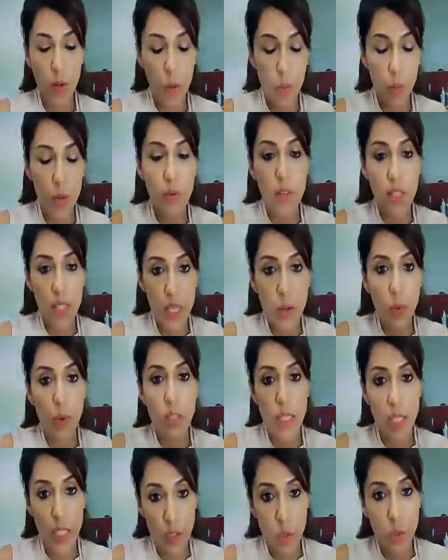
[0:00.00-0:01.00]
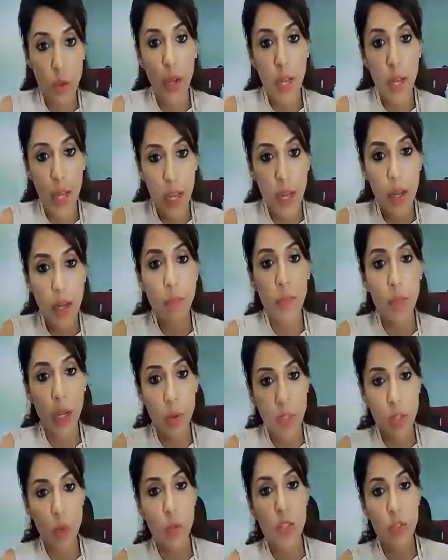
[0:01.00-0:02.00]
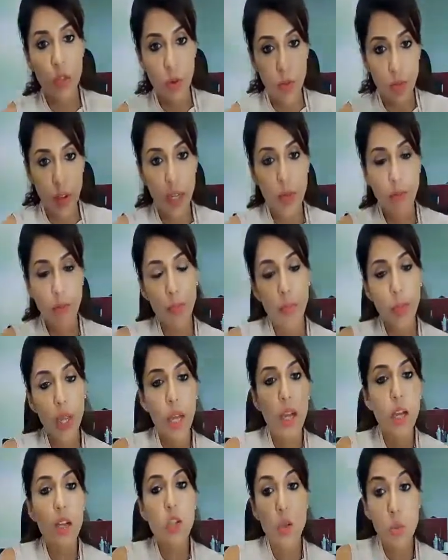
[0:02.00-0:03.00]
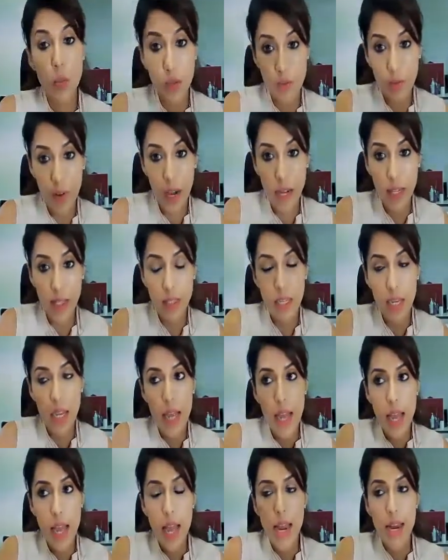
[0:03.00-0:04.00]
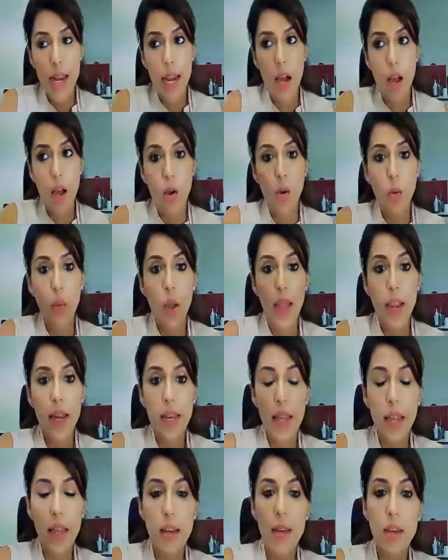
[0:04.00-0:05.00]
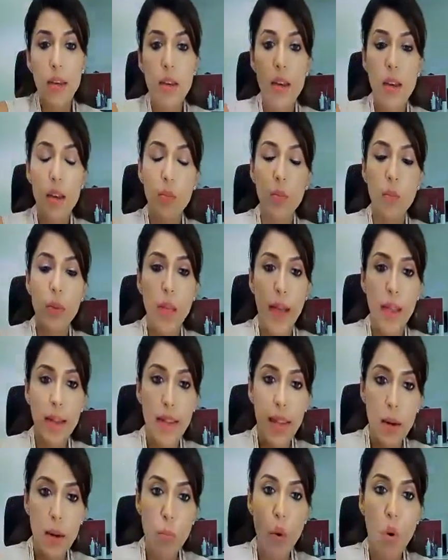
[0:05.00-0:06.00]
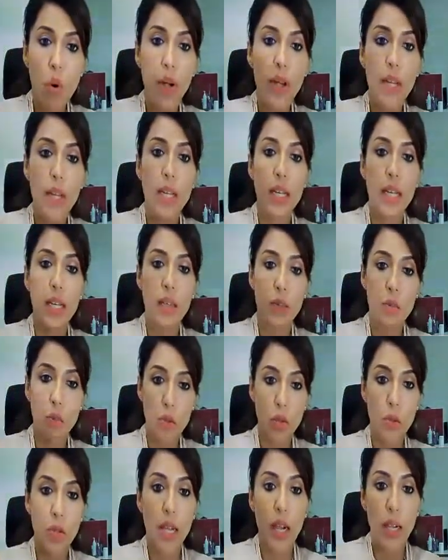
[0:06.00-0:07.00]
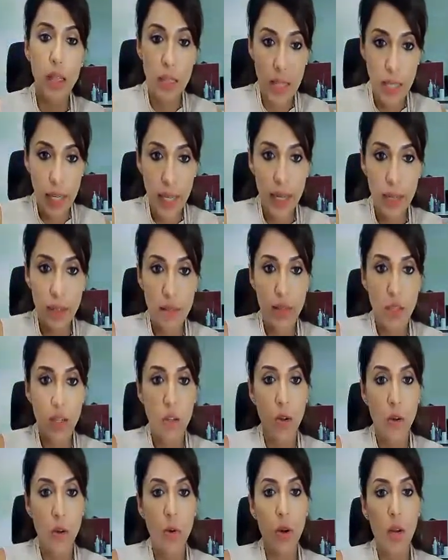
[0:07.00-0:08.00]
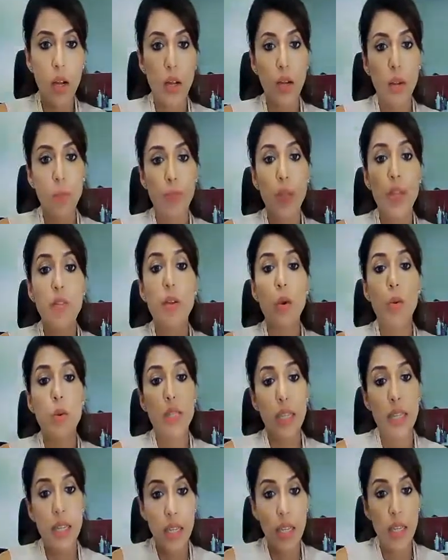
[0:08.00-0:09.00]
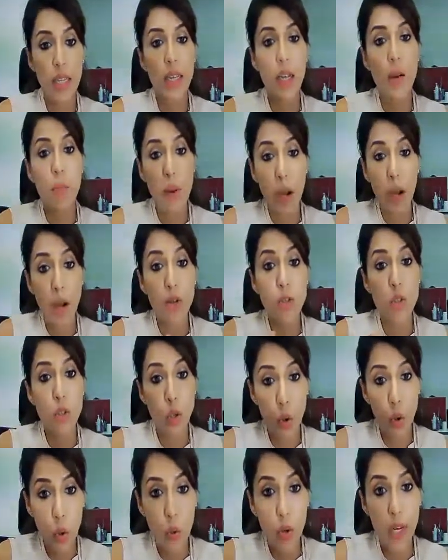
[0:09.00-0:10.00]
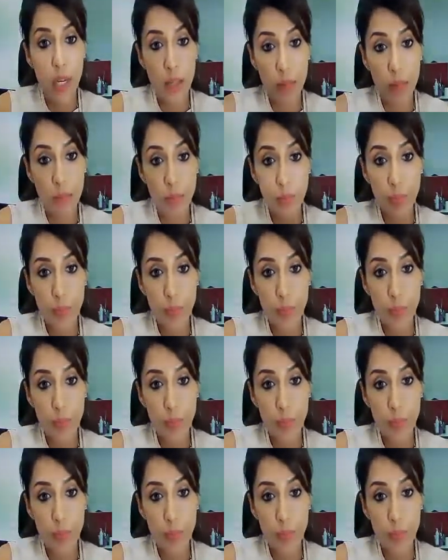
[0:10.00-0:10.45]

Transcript: Previously it was 32A, now it's 105 to be filed. Now, and then at that point, they can also calculate, if there was any amounts owing